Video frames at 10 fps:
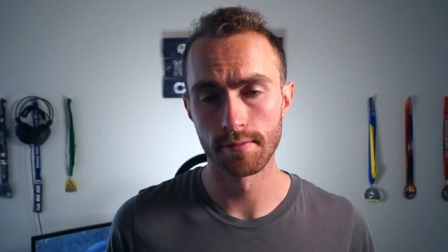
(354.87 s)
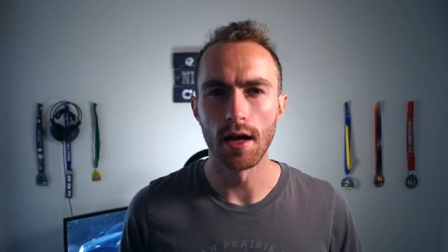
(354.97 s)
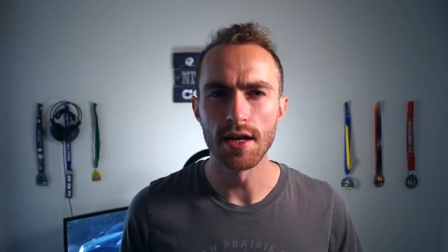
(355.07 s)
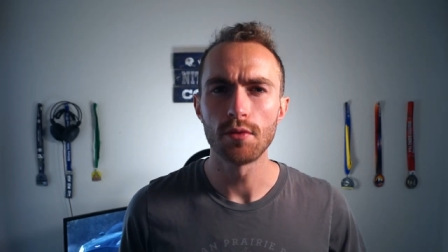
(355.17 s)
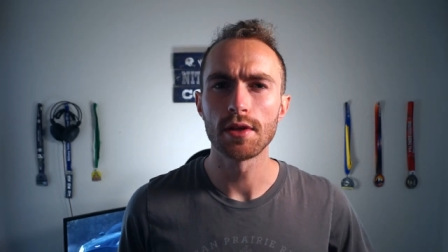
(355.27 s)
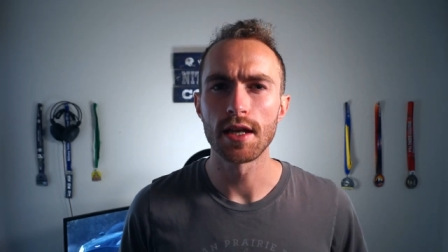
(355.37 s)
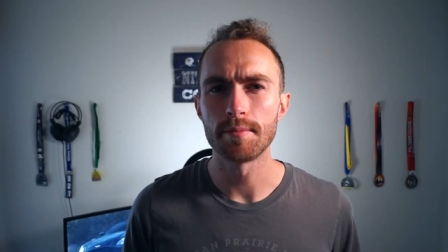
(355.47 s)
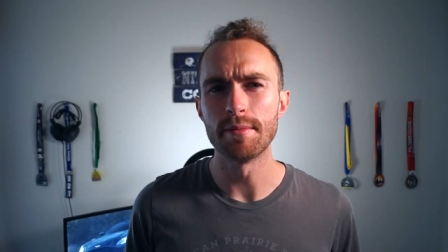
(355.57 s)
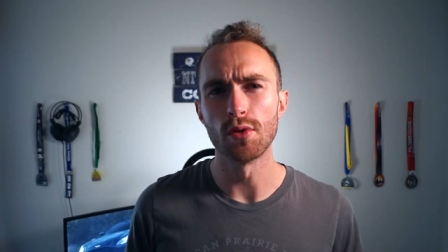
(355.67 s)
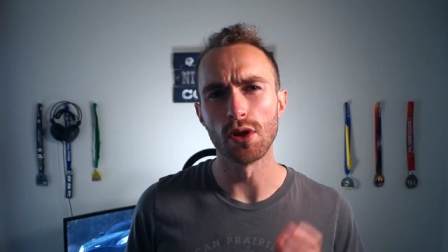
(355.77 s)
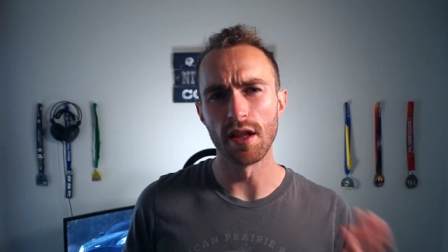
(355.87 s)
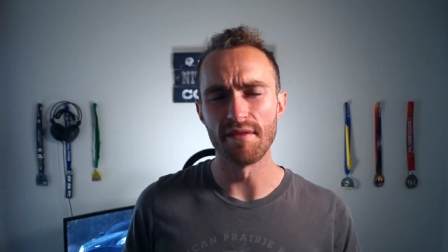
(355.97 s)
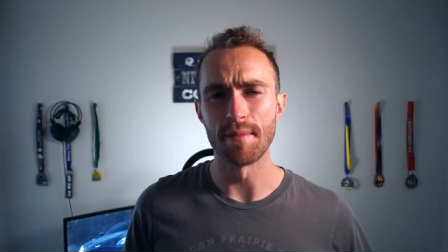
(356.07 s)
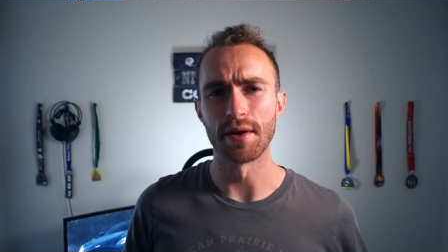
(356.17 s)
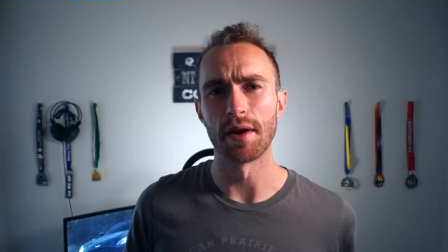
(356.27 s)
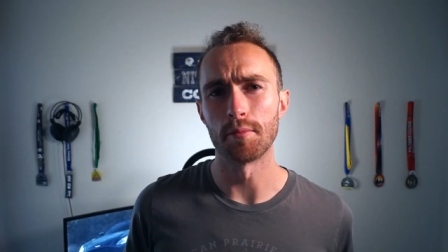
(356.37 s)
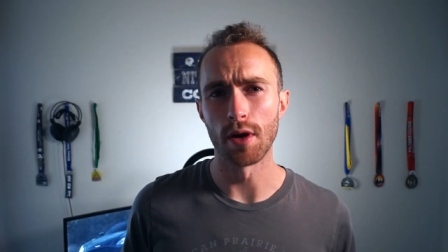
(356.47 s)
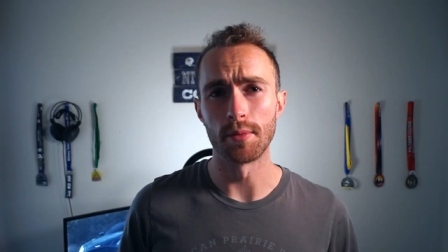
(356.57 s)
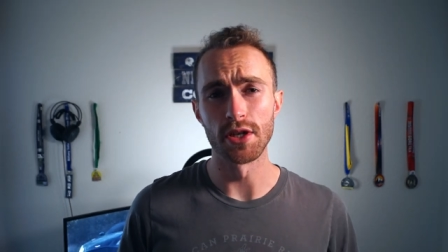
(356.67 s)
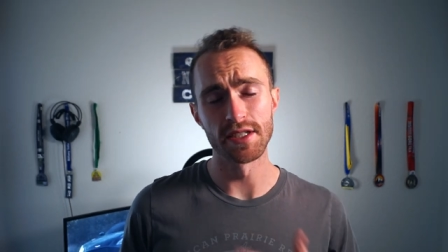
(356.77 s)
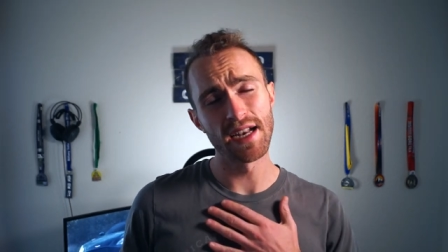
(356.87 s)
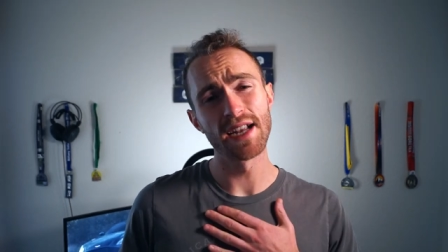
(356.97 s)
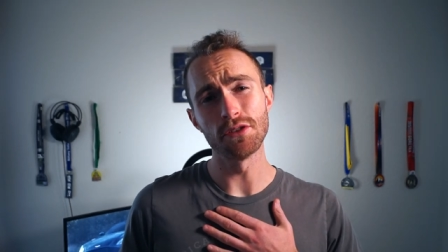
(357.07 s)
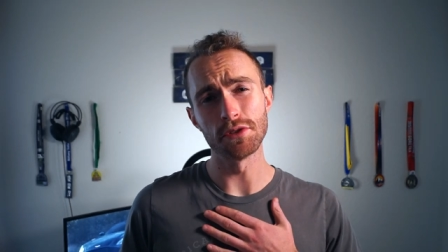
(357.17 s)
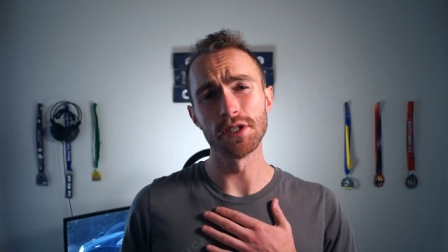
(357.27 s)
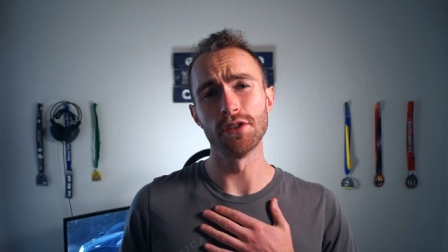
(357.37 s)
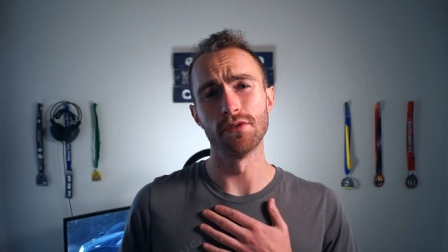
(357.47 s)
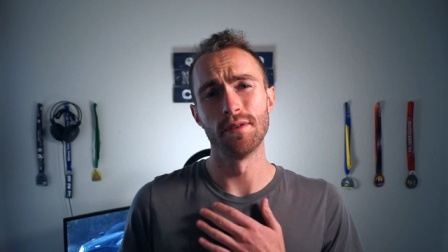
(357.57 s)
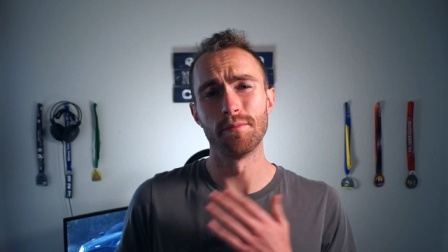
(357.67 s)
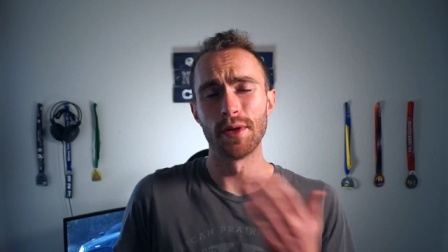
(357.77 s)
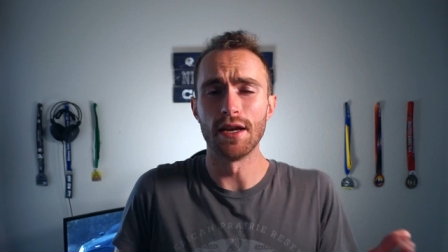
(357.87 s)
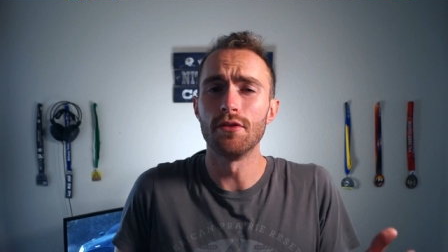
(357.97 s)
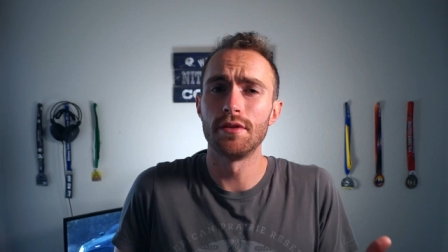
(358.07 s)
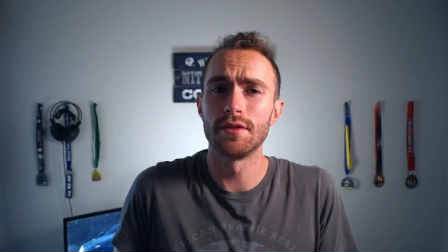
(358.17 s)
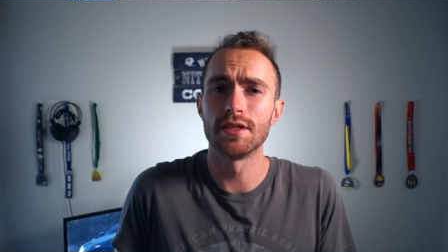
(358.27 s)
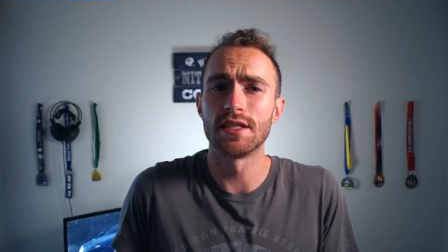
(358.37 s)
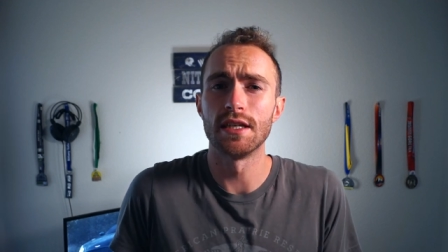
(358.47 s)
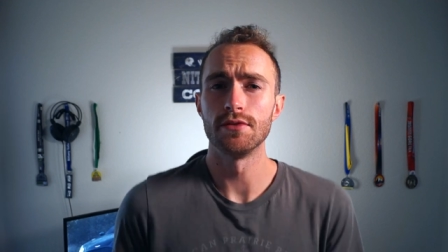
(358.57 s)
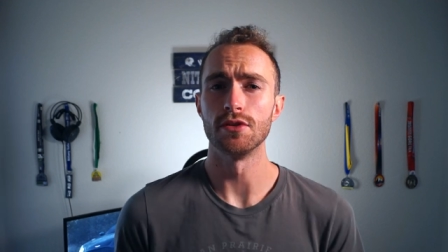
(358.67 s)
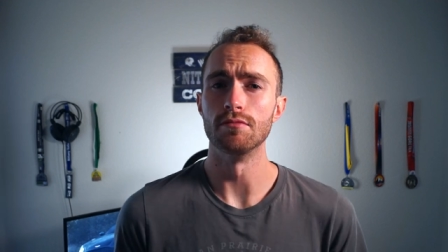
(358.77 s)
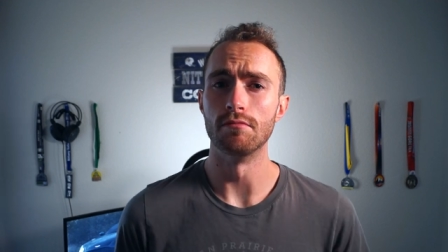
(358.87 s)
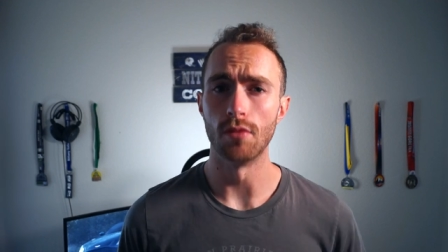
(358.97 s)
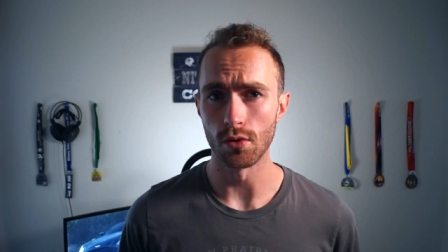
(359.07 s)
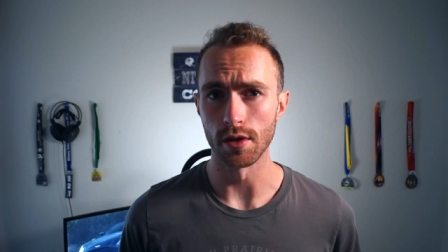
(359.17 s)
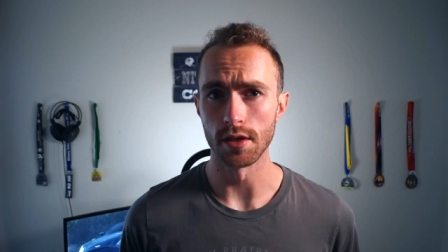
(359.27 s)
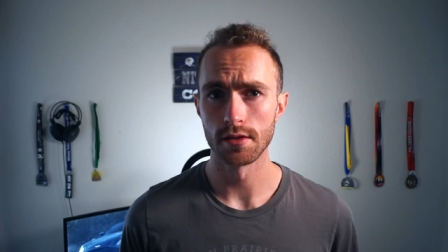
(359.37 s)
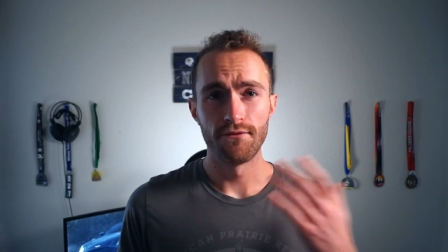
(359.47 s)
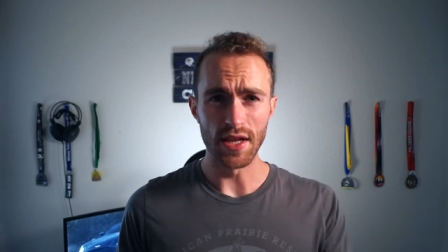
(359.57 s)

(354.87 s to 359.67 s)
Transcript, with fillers: I know a lot of people People love Marriott properties, and I do too, but Hilton just gives you more.